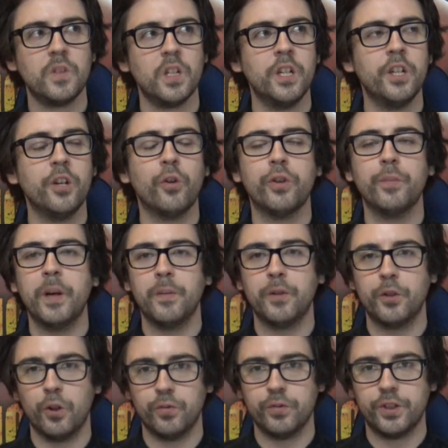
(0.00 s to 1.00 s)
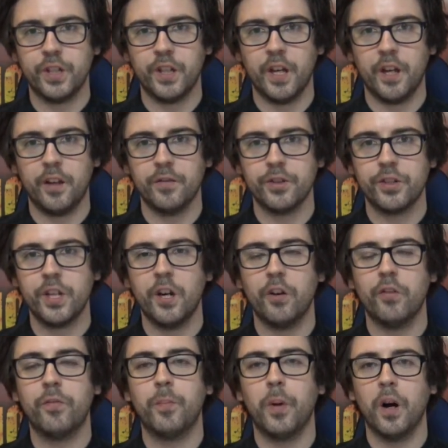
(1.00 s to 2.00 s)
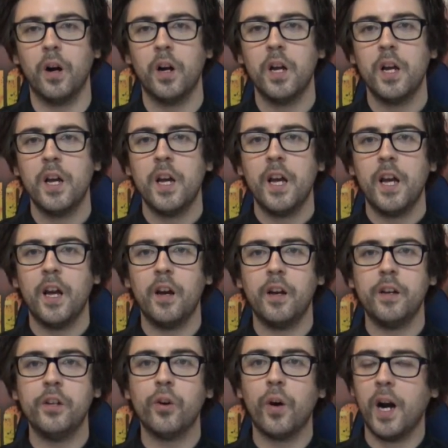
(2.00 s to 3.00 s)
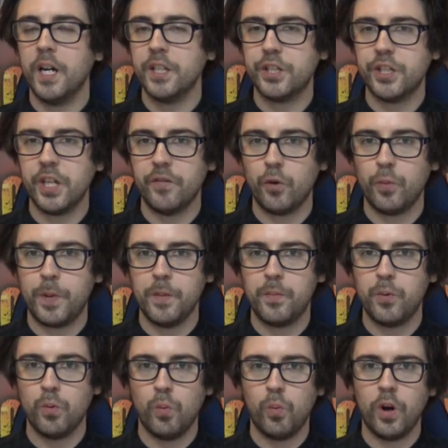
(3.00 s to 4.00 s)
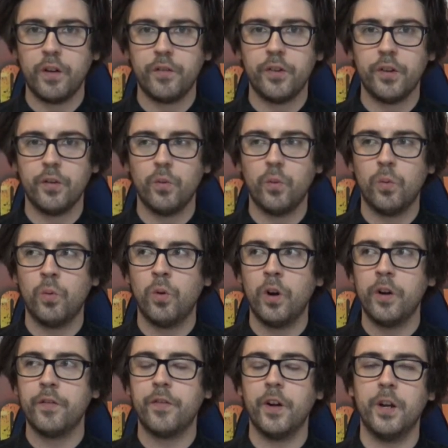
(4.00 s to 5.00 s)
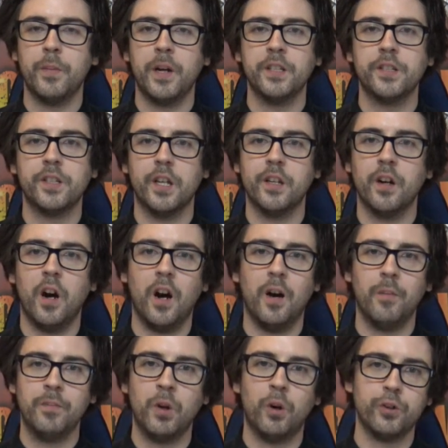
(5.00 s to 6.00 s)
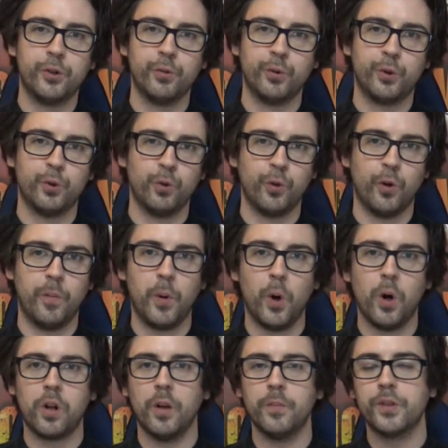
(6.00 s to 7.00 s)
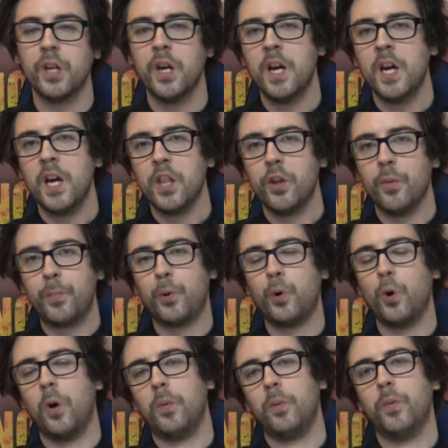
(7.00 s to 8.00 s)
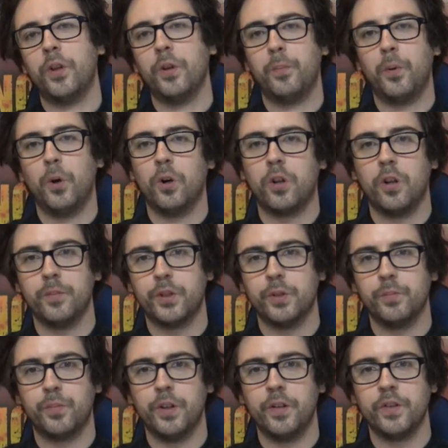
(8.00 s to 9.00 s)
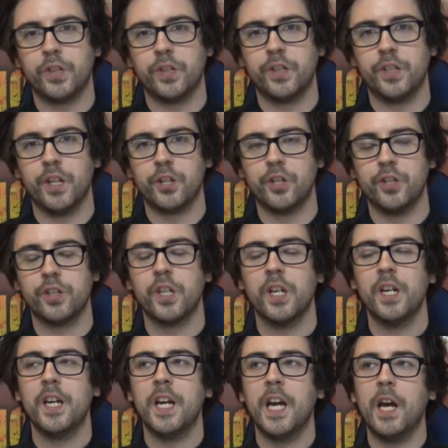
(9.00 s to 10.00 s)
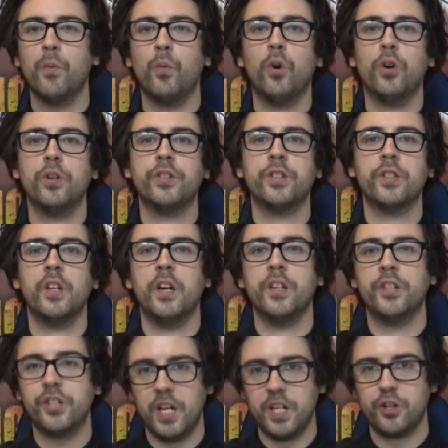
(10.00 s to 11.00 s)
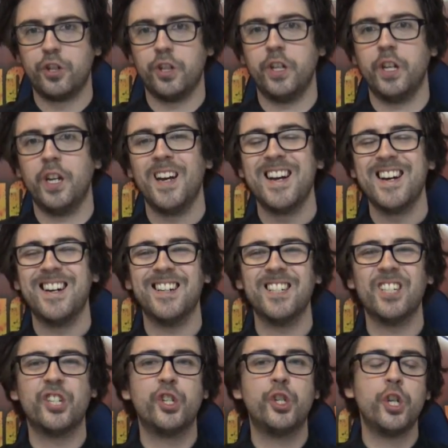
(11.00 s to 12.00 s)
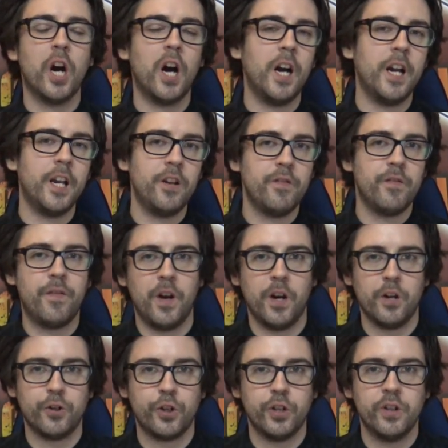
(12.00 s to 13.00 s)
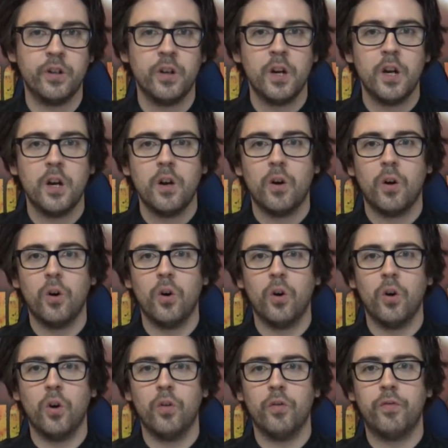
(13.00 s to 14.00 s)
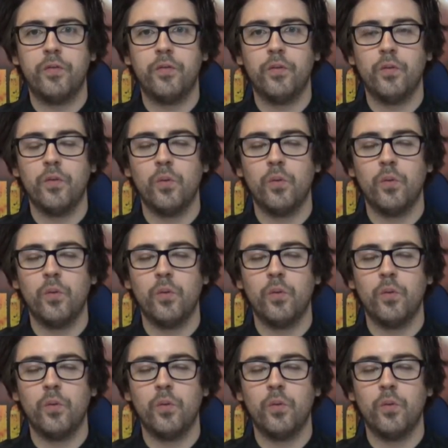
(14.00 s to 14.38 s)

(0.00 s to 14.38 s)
You know, they may not say that themselves, but you know, I had several people, one friend of mine said, I'm not so sold on Apocalypse. The problem with Apocalypse in previous editions, it was essentially a giant version of,